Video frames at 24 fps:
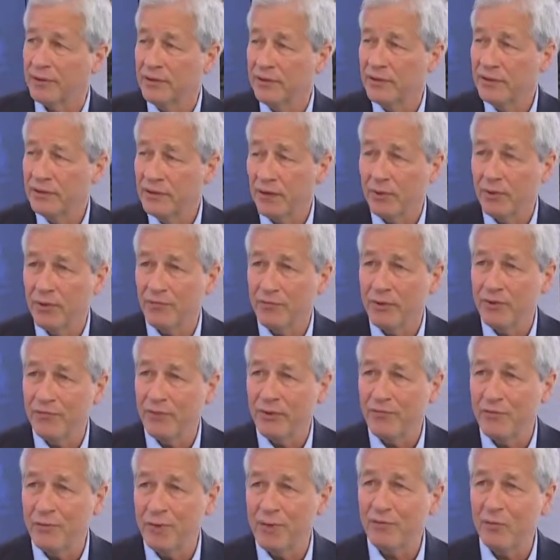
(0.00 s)

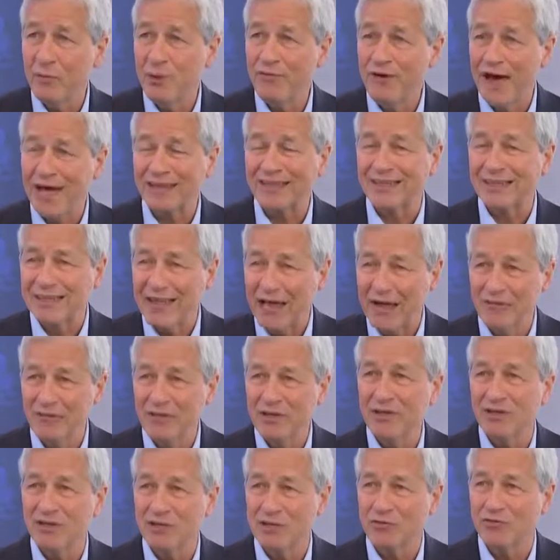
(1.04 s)
We've had 11
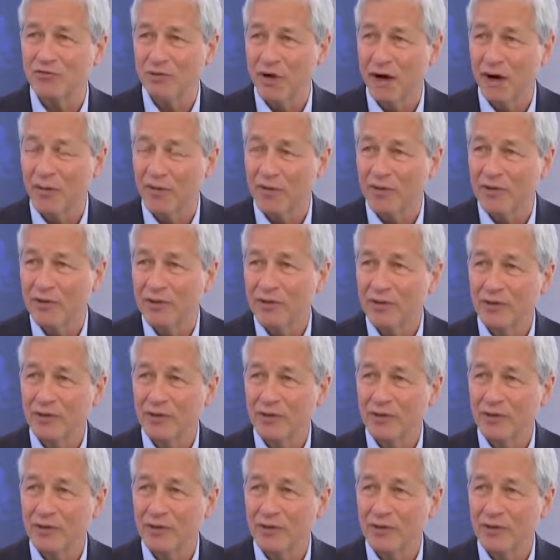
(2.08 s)
years of growth.